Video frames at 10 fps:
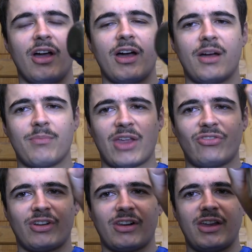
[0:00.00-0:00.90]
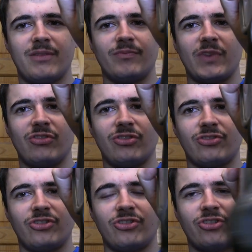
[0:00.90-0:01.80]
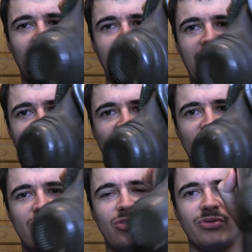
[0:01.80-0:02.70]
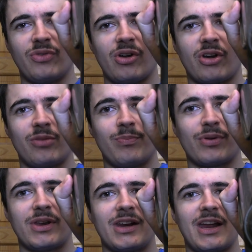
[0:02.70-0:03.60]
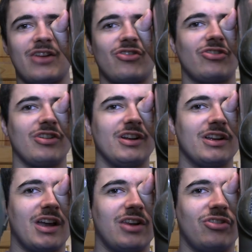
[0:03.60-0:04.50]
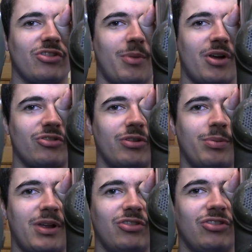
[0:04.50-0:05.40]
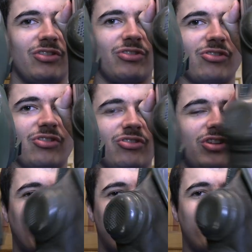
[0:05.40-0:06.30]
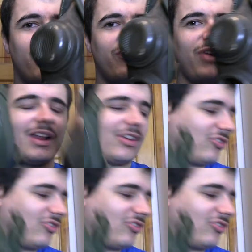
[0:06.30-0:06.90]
Basically, this is the design they actually used for completely ages. And this is the mask that replaced it. So as you can see, they're fairly